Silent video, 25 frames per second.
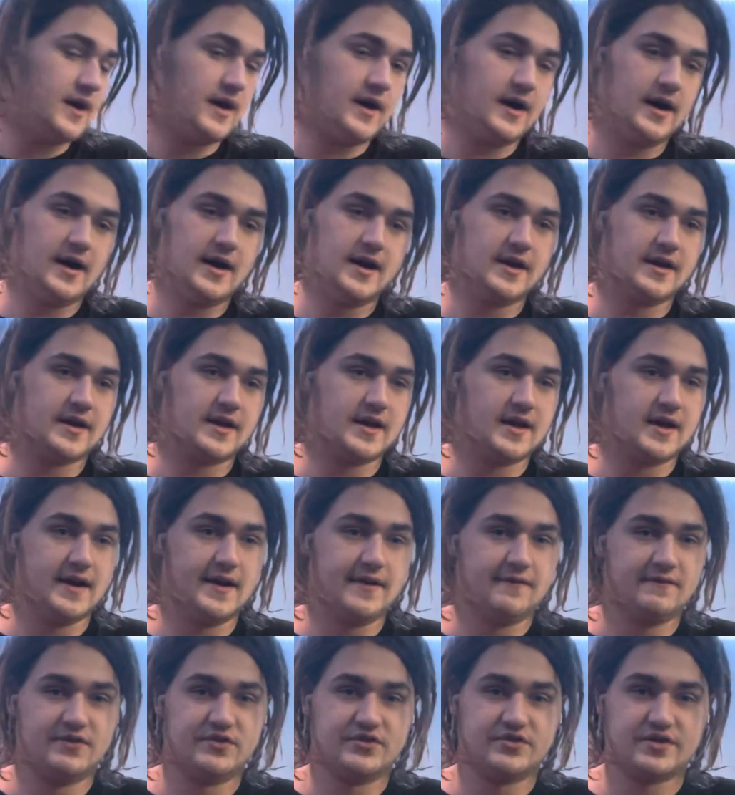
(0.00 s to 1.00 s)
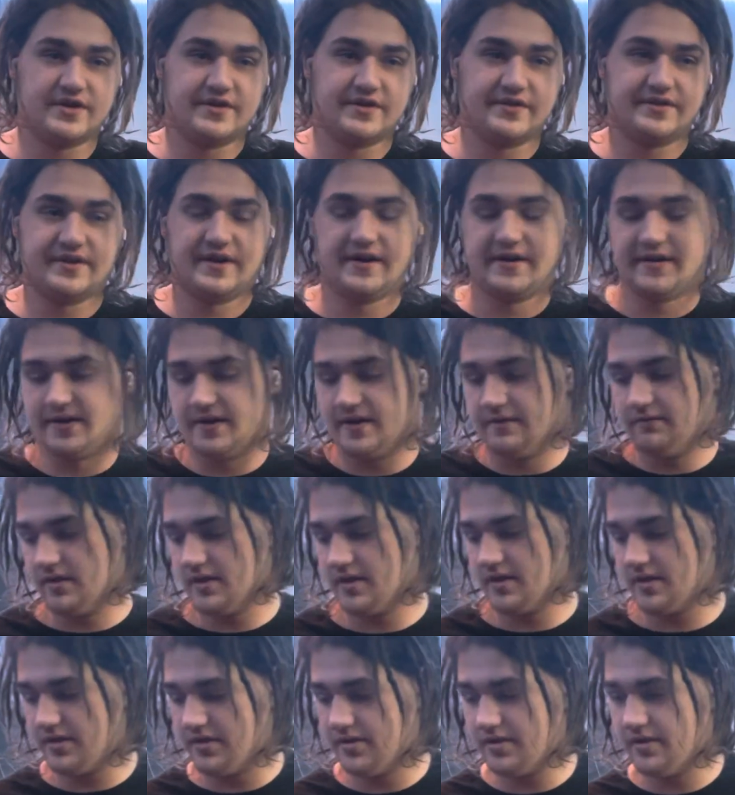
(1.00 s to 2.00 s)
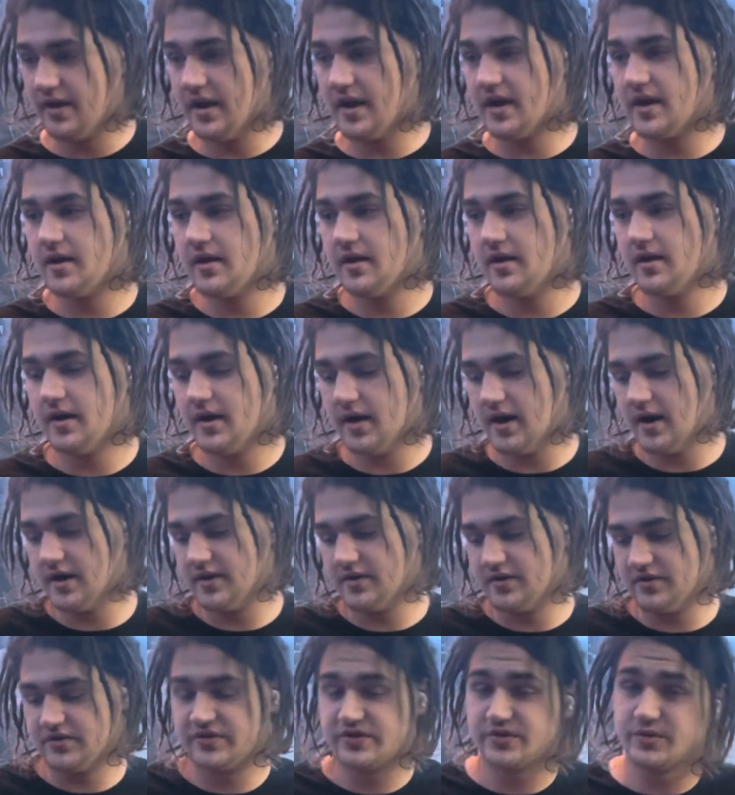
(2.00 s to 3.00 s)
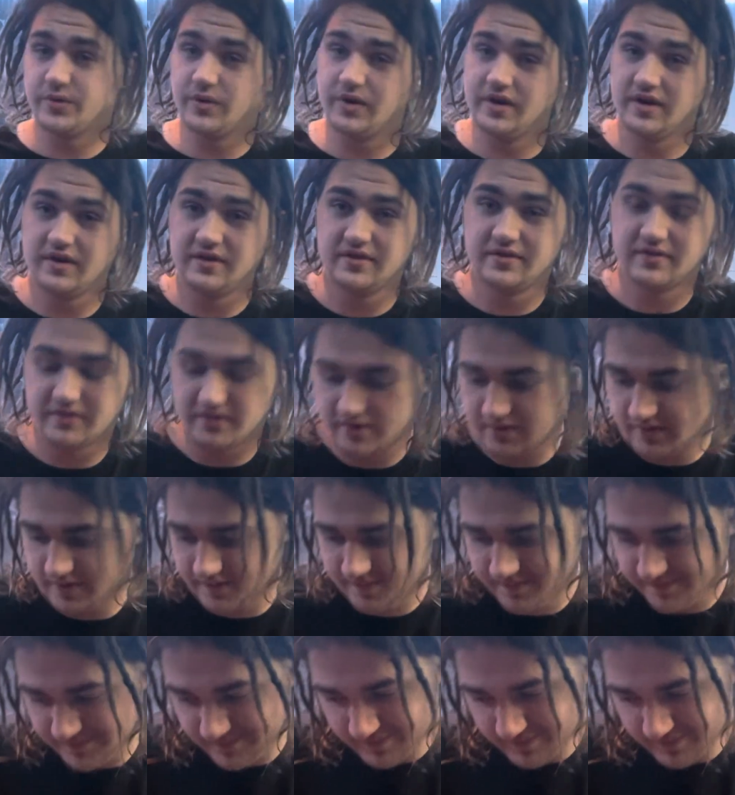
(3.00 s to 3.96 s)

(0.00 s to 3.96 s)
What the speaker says: I can't even stress that enough. Thick on your squiddies too.